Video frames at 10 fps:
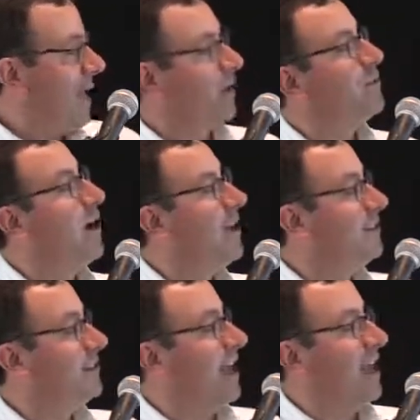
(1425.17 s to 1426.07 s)

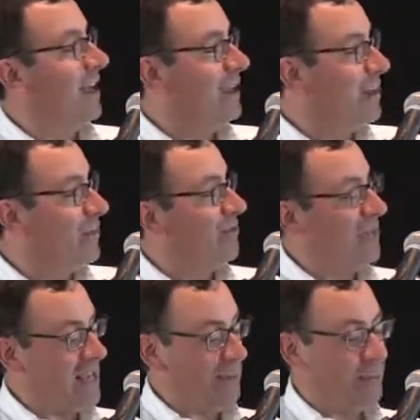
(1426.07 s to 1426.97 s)
across uh, a number of
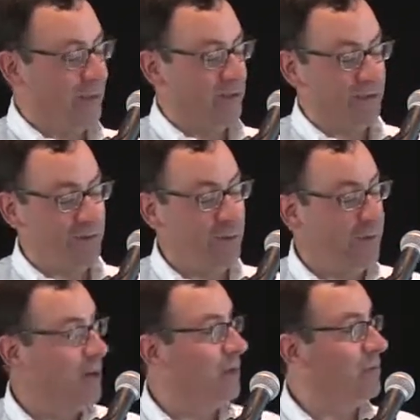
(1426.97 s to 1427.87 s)
samples, you
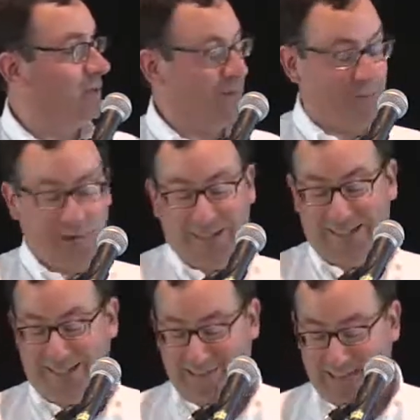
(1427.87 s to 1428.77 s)
could, with, with pretty
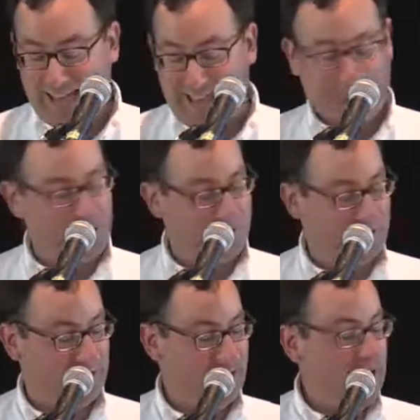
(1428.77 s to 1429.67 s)
decent
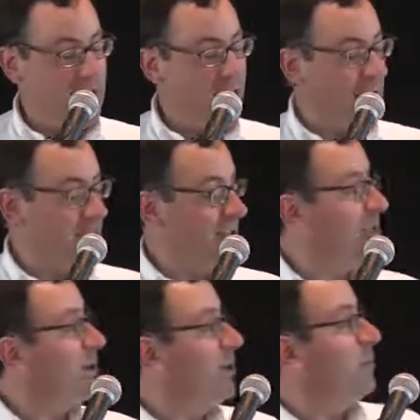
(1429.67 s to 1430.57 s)
accuracy, uh,
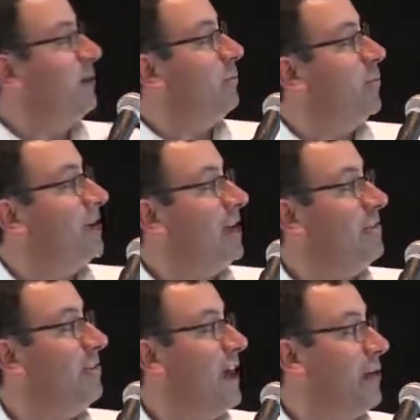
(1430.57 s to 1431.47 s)
determine what kind
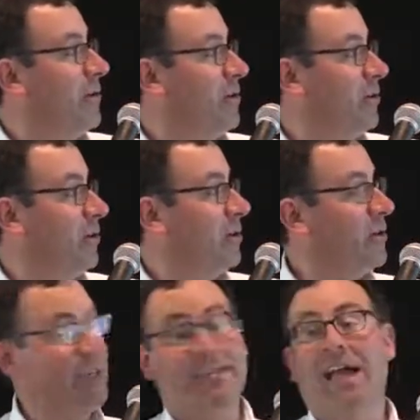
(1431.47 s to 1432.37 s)
of flower you're
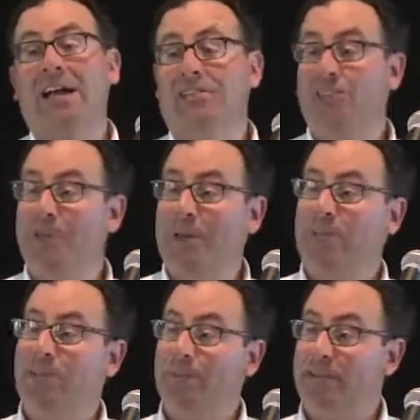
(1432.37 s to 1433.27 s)
looking at just
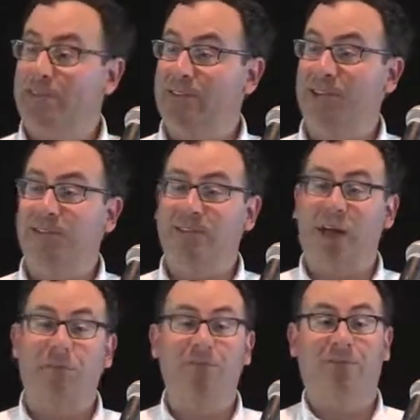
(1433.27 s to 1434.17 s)
based, based on these
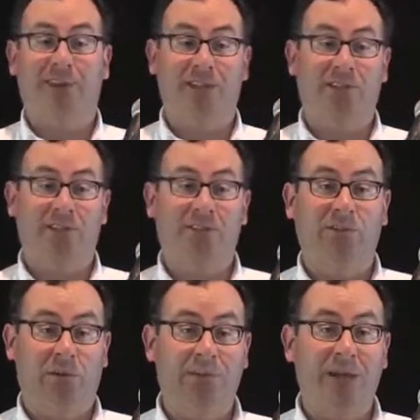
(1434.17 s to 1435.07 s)

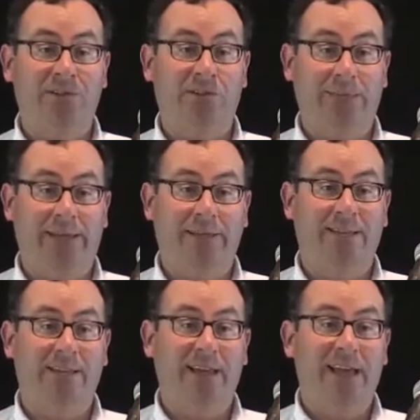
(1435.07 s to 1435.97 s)
observations or
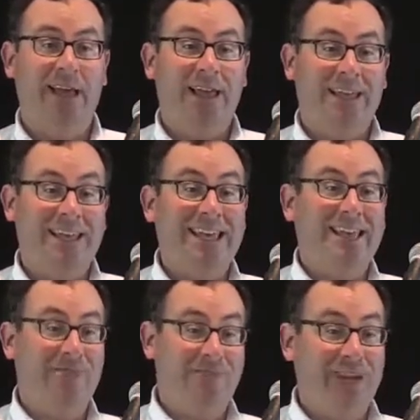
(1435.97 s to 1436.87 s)
measurements. He
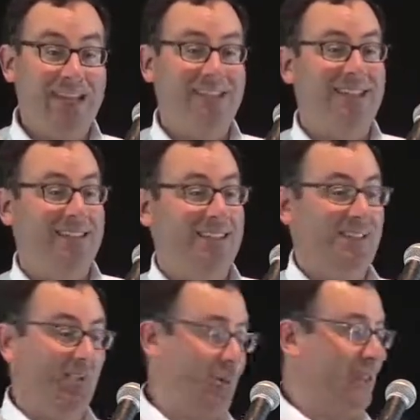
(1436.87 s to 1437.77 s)
invented
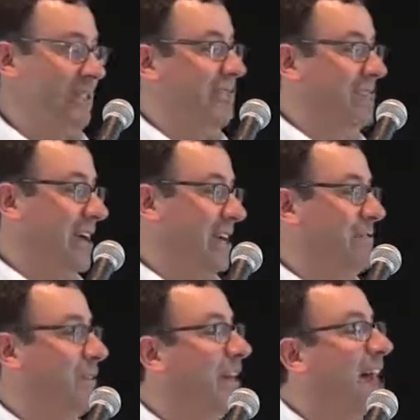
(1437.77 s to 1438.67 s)
this world of, uh,
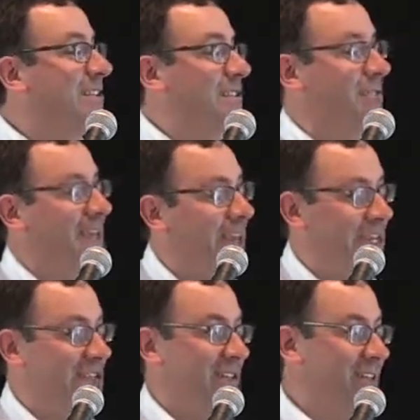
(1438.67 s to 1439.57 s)
of
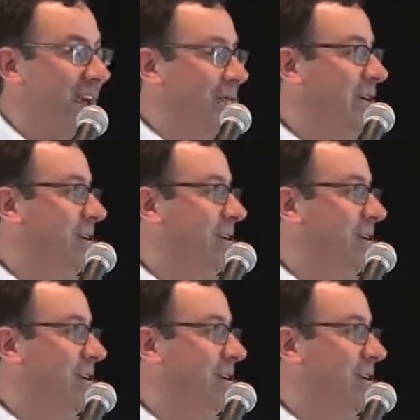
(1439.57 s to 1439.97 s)
classification that